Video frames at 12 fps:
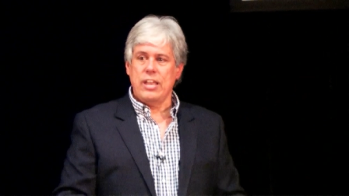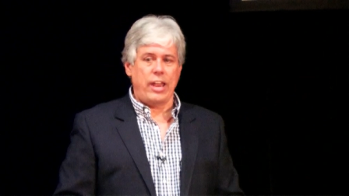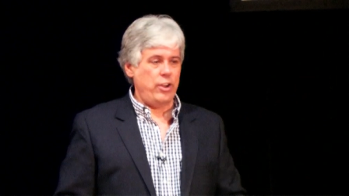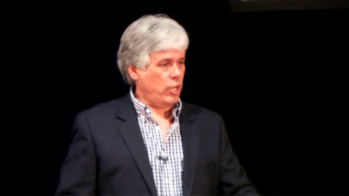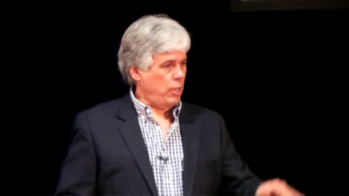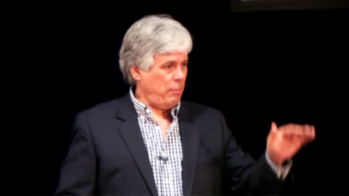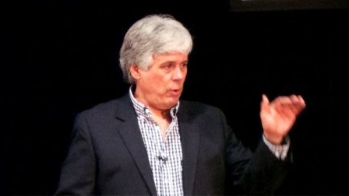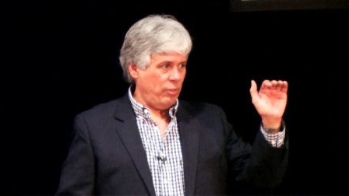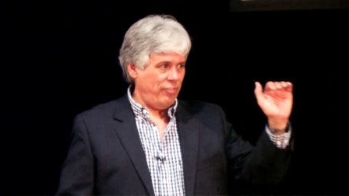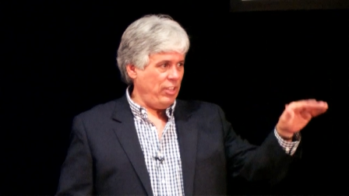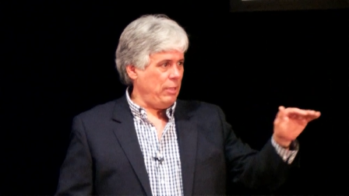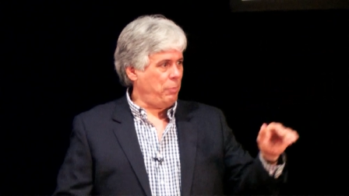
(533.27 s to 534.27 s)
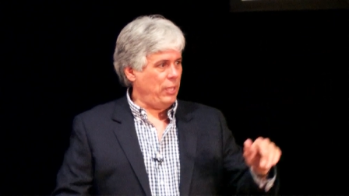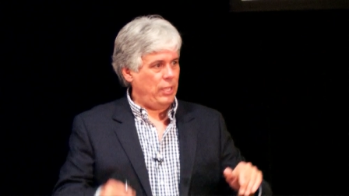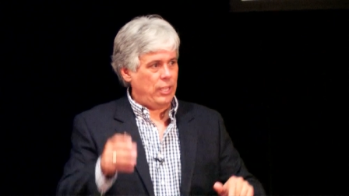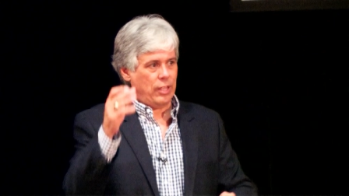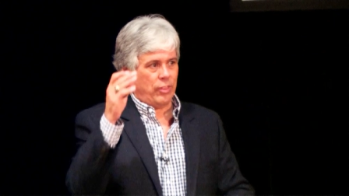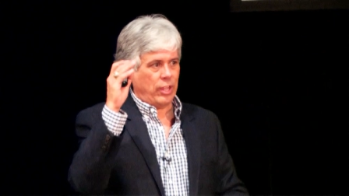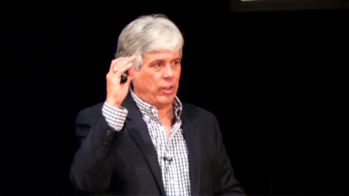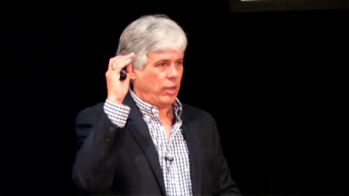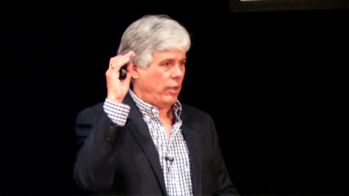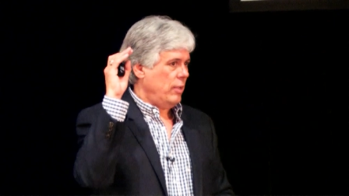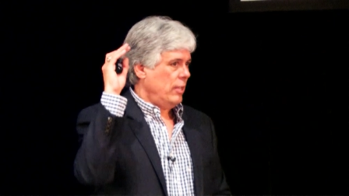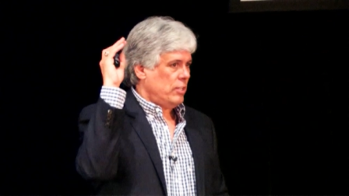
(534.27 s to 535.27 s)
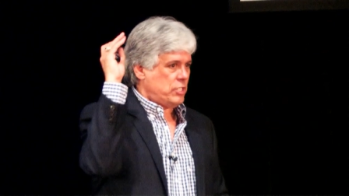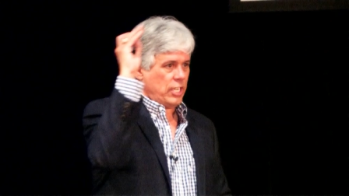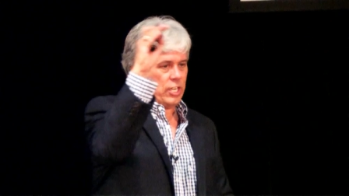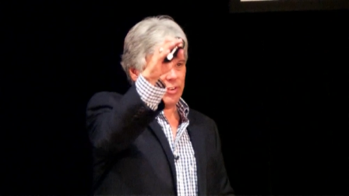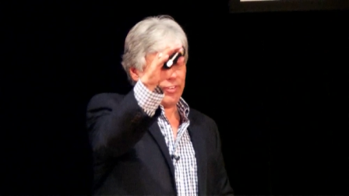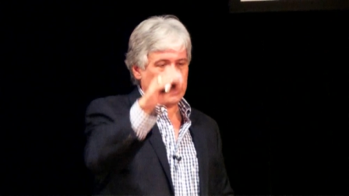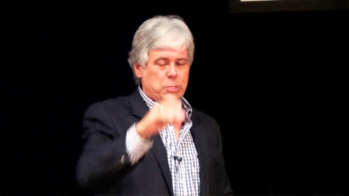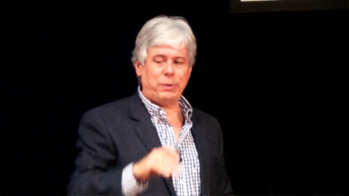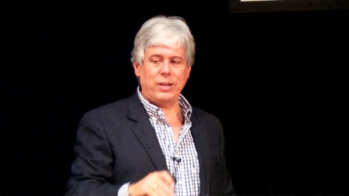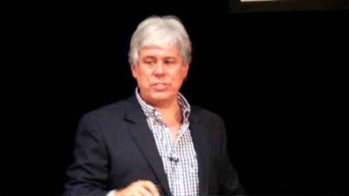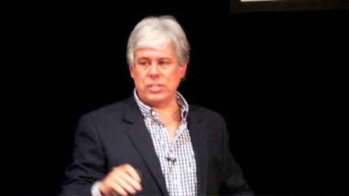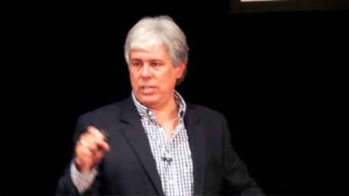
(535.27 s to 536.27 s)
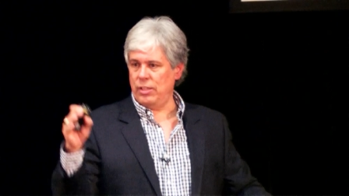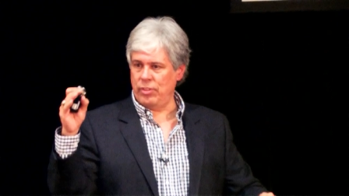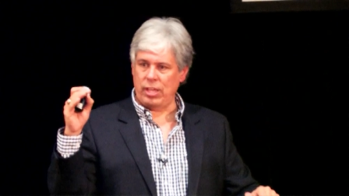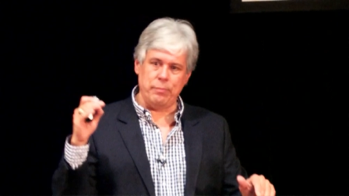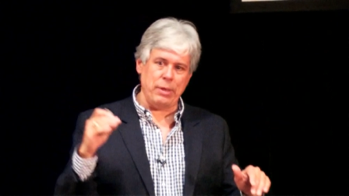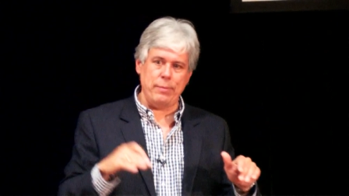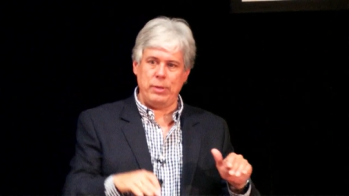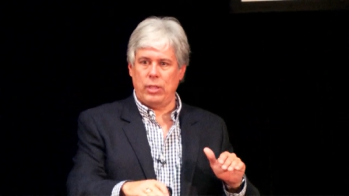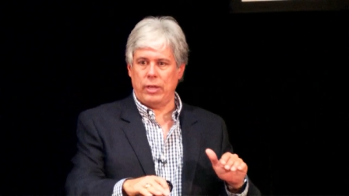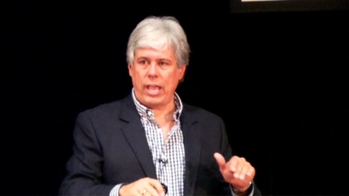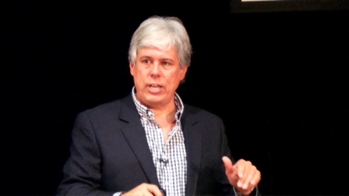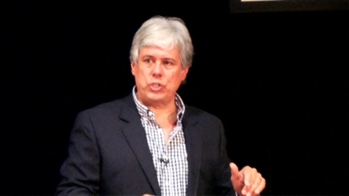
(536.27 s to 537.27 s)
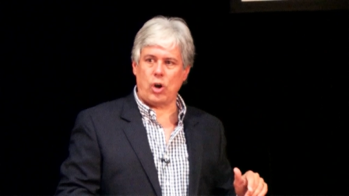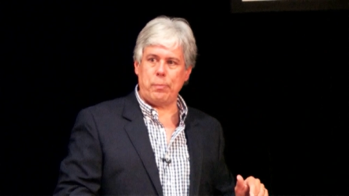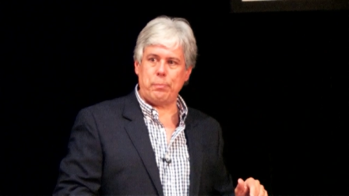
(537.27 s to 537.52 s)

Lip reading: And you're going to meet with a VP, and then a senior vice president, and then maybe the HR